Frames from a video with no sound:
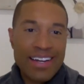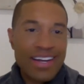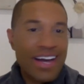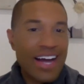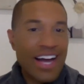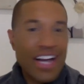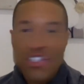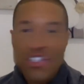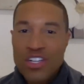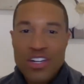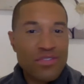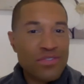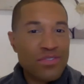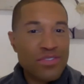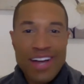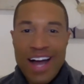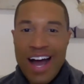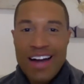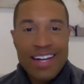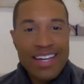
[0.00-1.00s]
I should have,
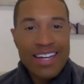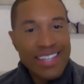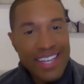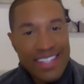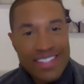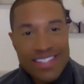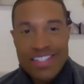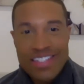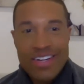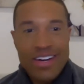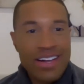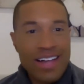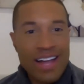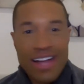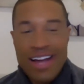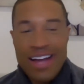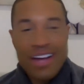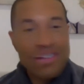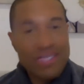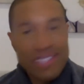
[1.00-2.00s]
how'd I guess, you know,
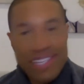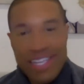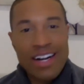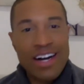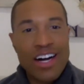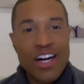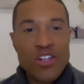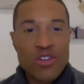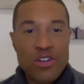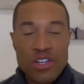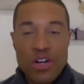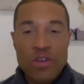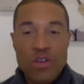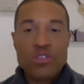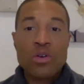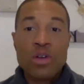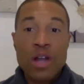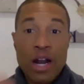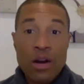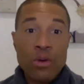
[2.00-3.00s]
I don't get 100, you know,
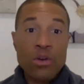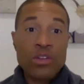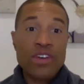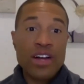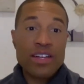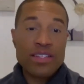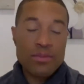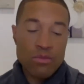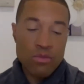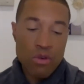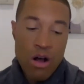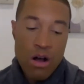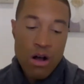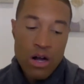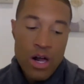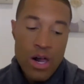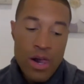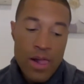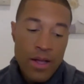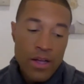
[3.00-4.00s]
so I always find something wrong.
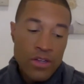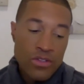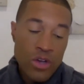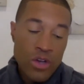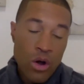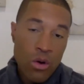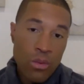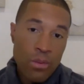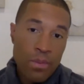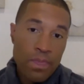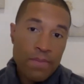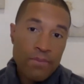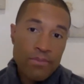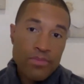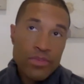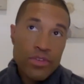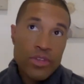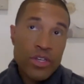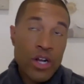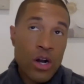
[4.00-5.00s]
So,
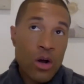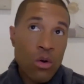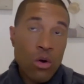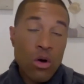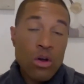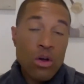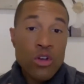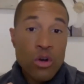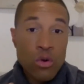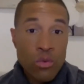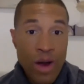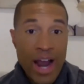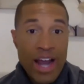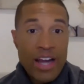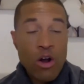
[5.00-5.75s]
you know, you're right.